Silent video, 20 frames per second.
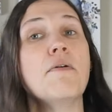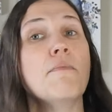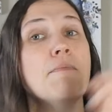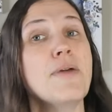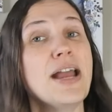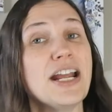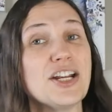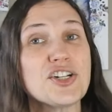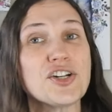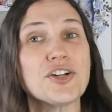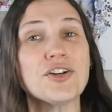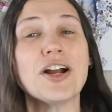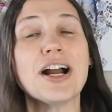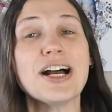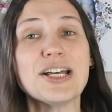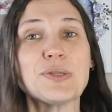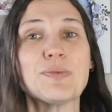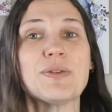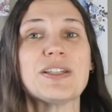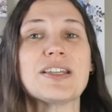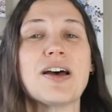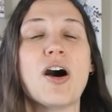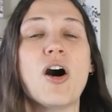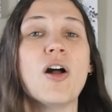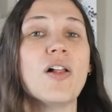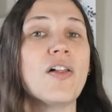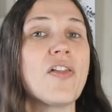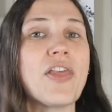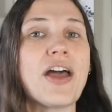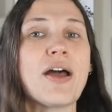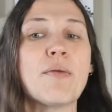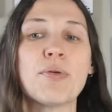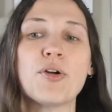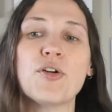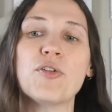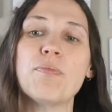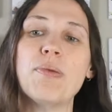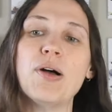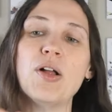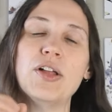make sure your husband's hauling that
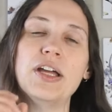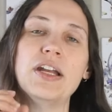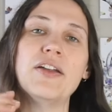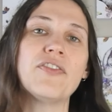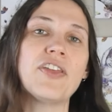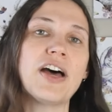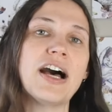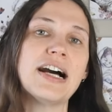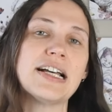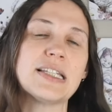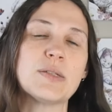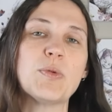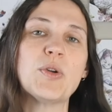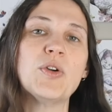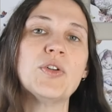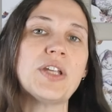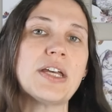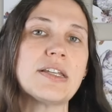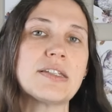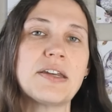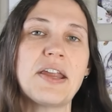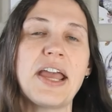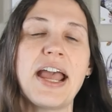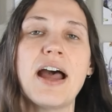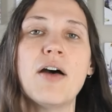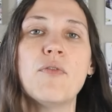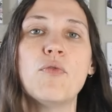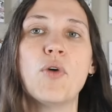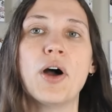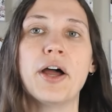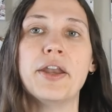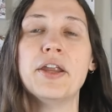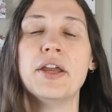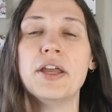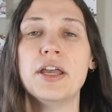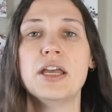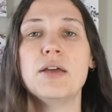birth ball in if the hospital doesn't have one